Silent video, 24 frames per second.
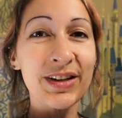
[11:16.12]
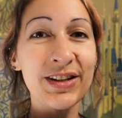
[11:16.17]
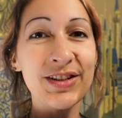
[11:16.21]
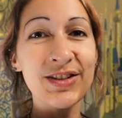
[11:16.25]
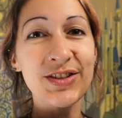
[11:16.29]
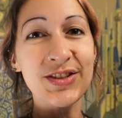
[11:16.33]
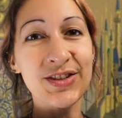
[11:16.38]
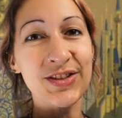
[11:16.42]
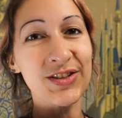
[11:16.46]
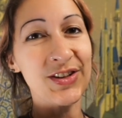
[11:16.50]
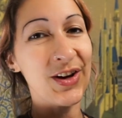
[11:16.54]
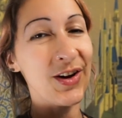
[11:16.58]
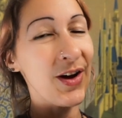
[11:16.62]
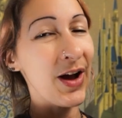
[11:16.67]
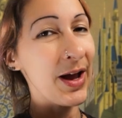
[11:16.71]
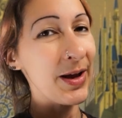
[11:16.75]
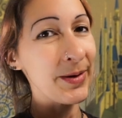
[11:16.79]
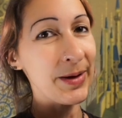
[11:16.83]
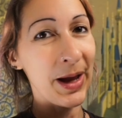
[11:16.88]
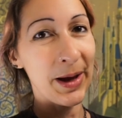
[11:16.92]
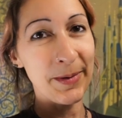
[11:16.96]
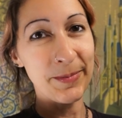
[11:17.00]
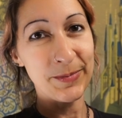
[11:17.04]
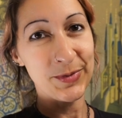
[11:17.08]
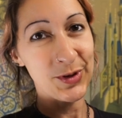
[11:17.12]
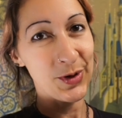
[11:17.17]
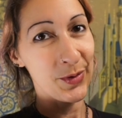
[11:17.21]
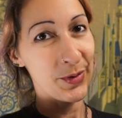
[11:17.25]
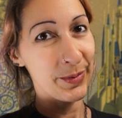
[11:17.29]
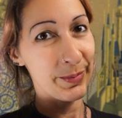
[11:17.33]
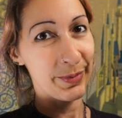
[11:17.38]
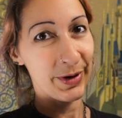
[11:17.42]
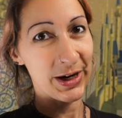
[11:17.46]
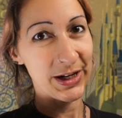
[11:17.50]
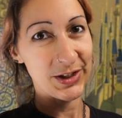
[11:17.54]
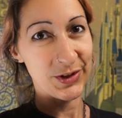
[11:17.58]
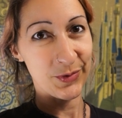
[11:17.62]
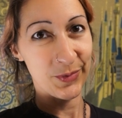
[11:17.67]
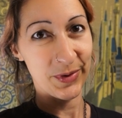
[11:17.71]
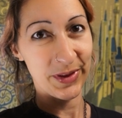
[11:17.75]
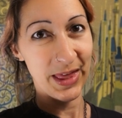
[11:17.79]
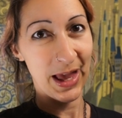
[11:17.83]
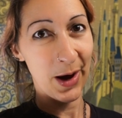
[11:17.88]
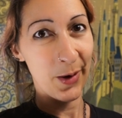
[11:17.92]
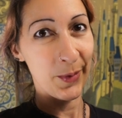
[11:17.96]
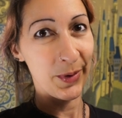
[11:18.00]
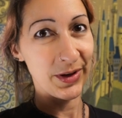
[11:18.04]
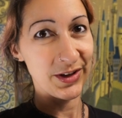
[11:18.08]
So I'm so impressed
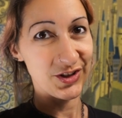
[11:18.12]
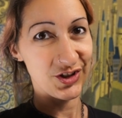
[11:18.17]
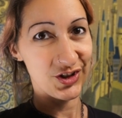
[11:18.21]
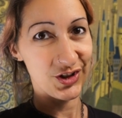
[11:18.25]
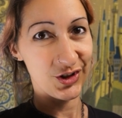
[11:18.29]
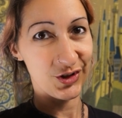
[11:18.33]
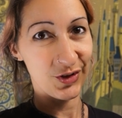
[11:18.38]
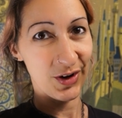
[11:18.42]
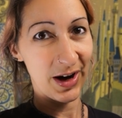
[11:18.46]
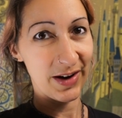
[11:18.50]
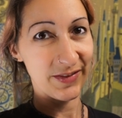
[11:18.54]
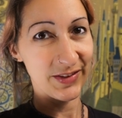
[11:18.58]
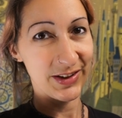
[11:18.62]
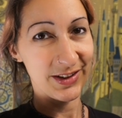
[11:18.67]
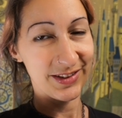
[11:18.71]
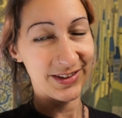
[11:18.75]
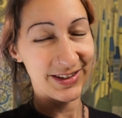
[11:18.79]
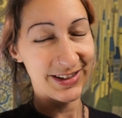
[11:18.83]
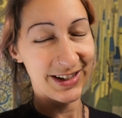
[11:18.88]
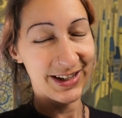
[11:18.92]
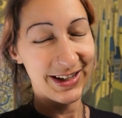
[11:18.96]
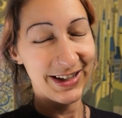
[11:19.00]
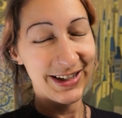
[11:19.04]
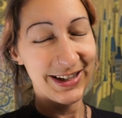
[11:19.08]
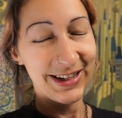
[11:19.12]
with how well she traveled.